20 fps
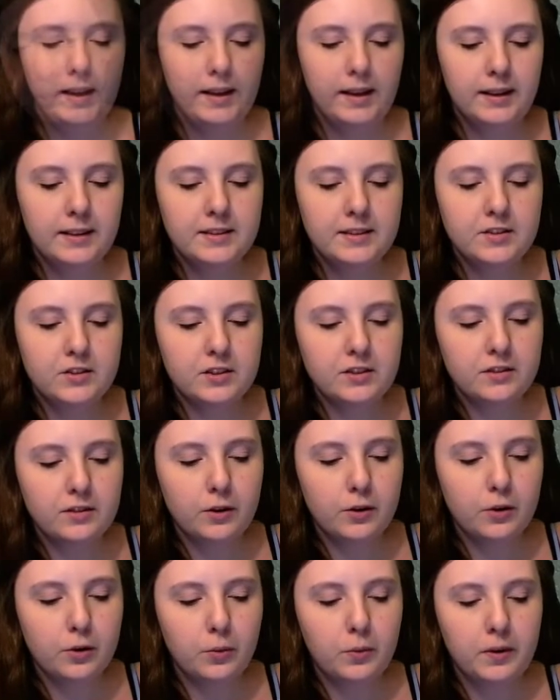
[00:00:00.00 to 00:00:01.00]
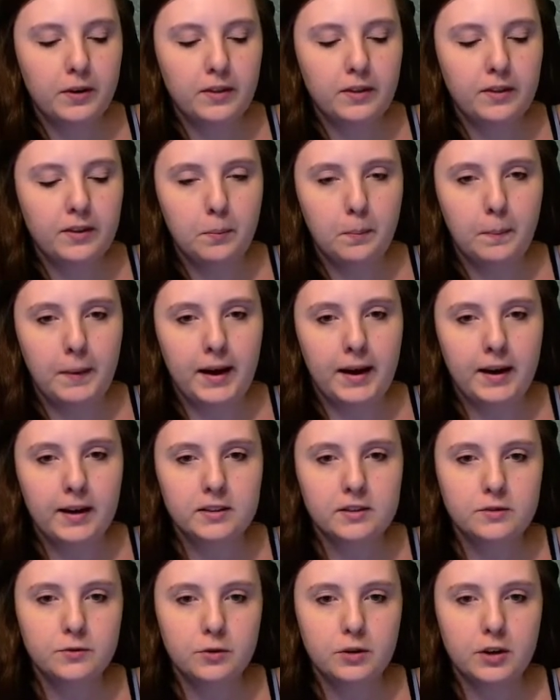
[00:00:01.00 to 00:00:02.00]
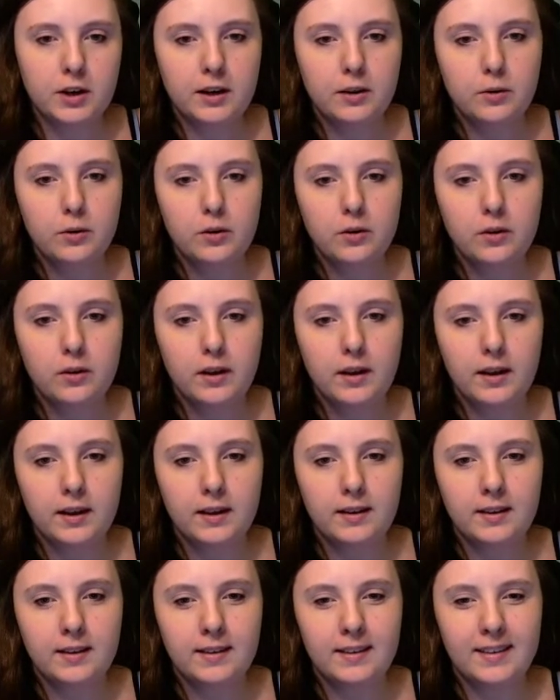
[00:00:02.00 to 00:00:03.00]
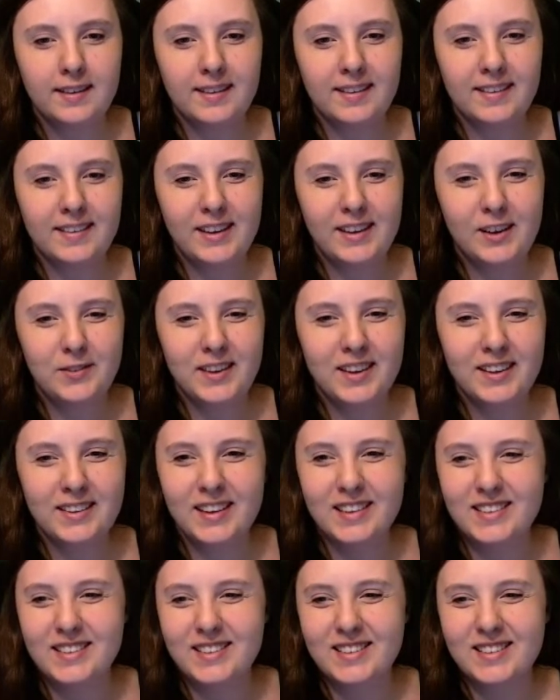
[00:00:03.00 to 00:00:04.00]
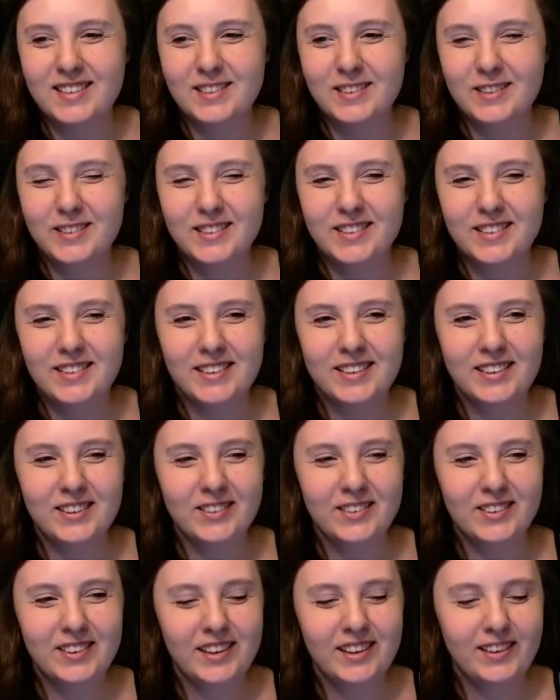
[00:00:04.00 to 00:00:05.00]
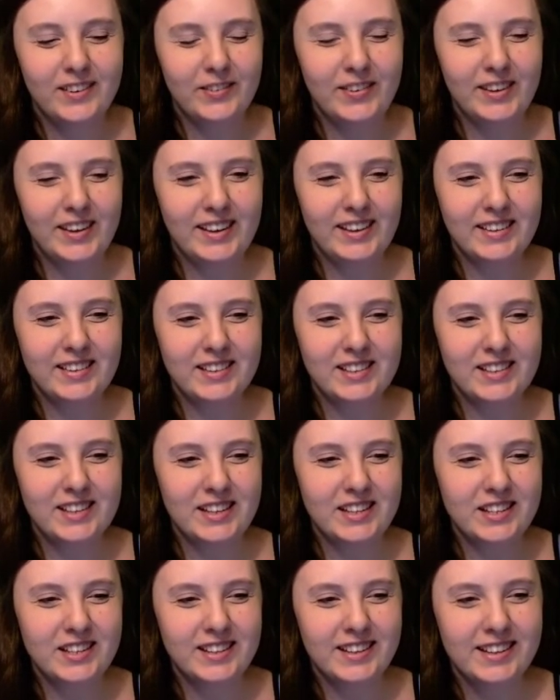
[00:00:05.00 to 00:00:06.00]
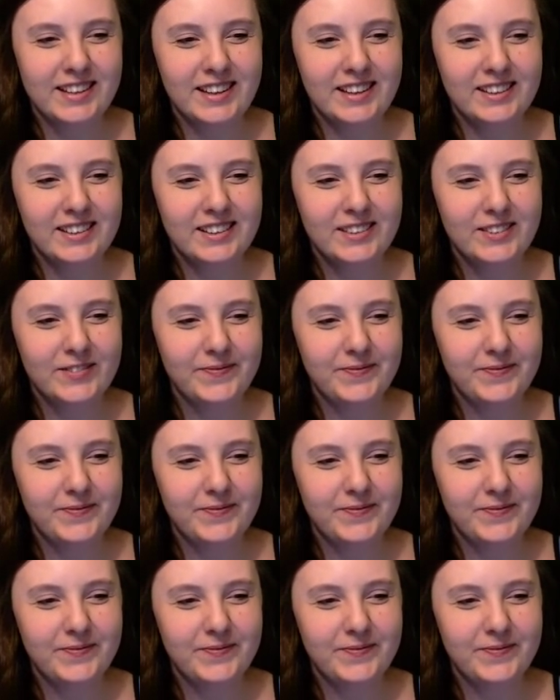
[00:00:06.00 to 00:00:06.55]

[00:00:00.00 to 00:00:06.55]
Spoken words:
Let's just go with Max for now. And if that doesn't suit the dog, we can change it later.